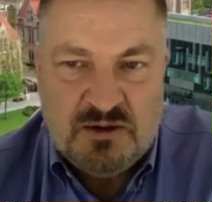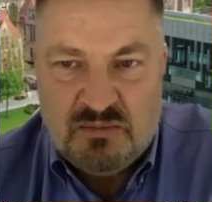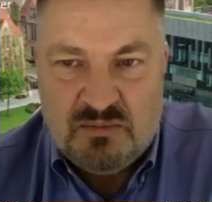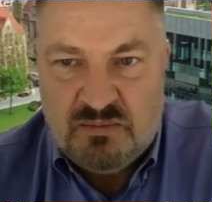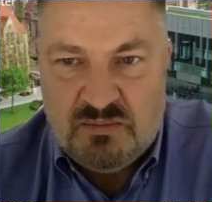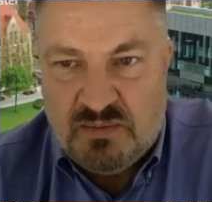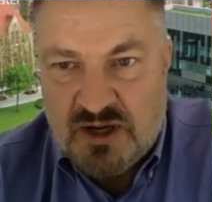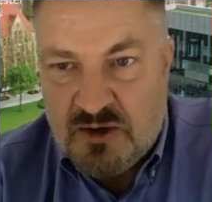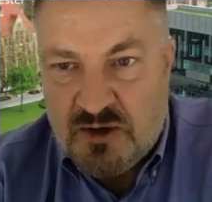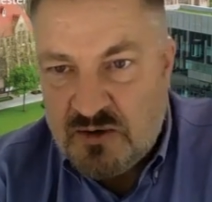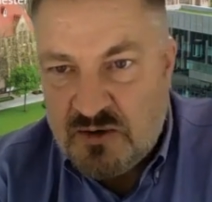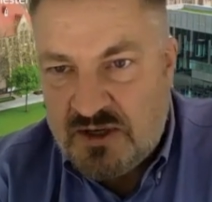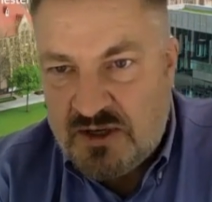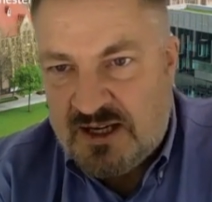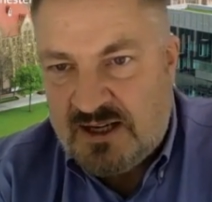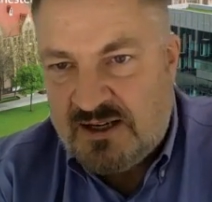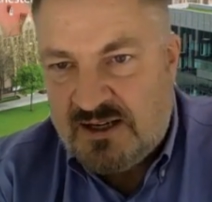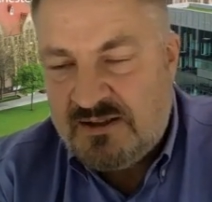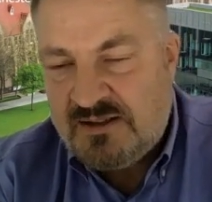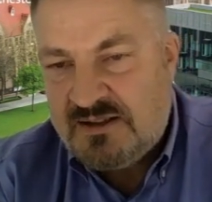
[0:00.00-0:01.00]

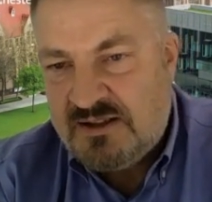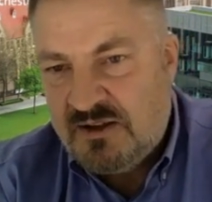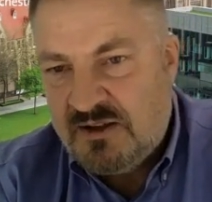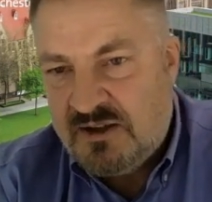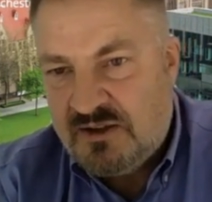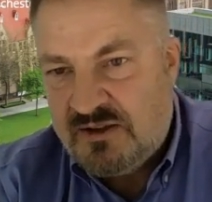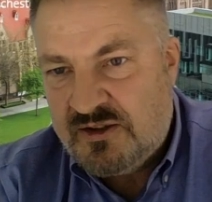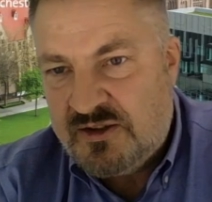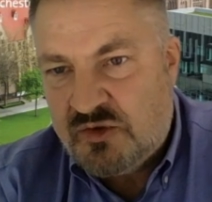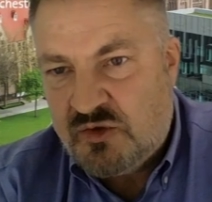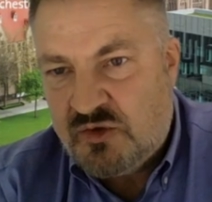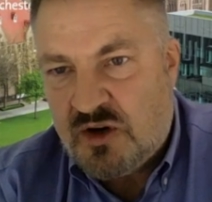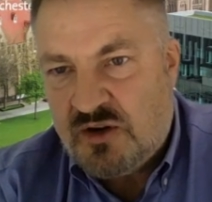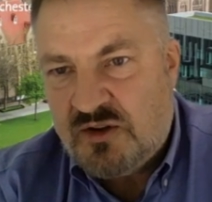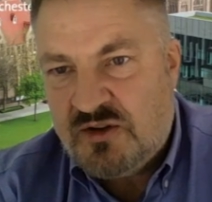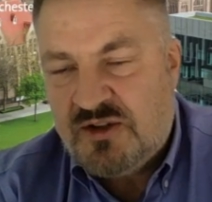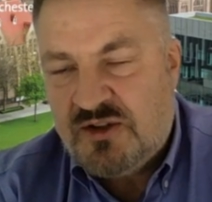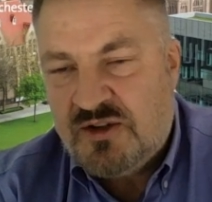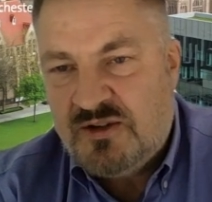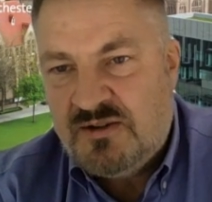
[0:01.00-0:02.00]
buildings and
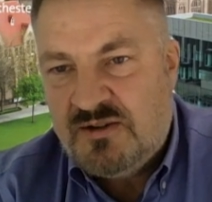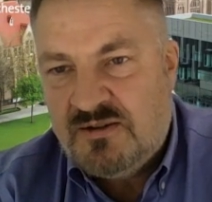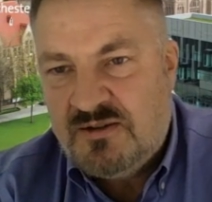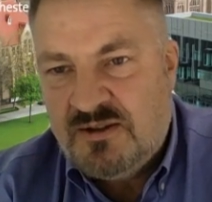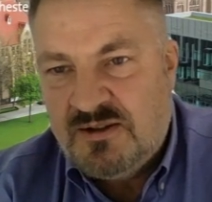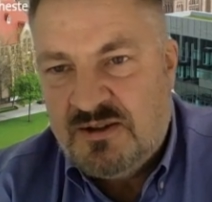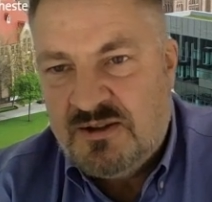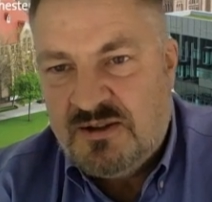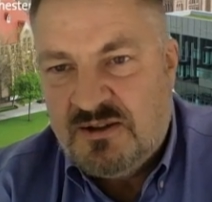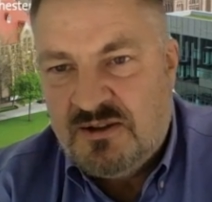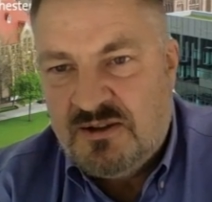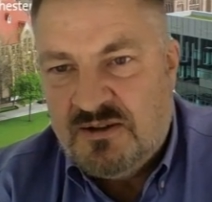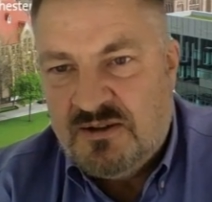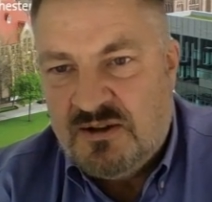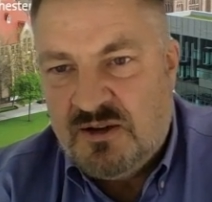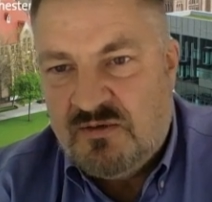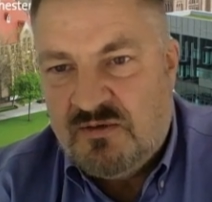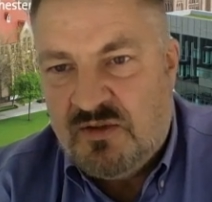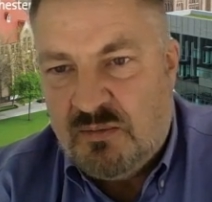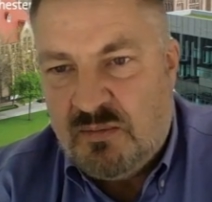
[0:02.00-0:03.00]
construction
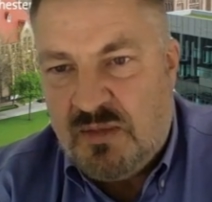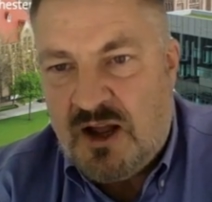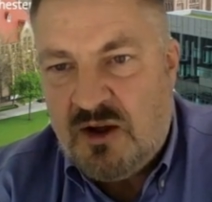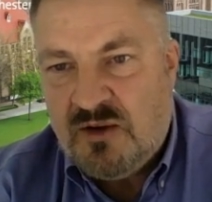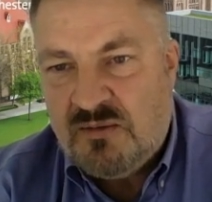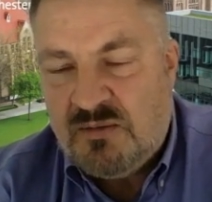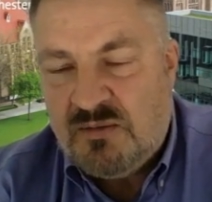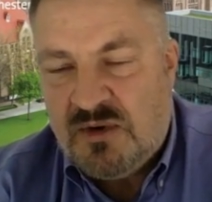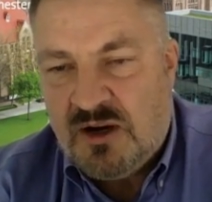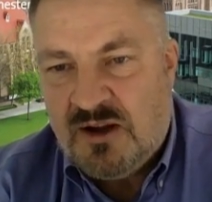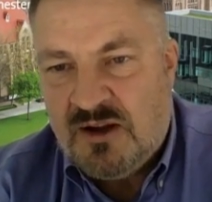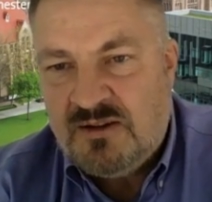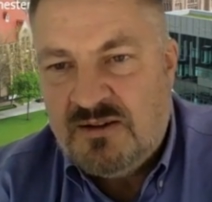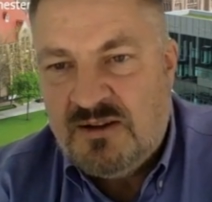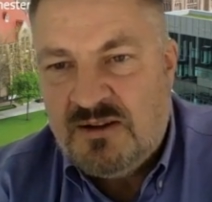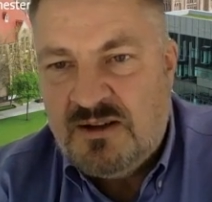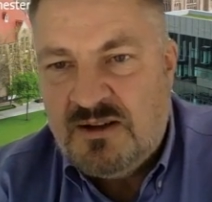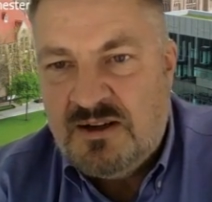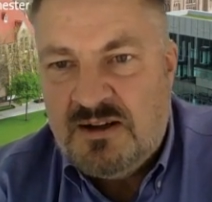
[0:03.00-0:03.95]
of the power plant,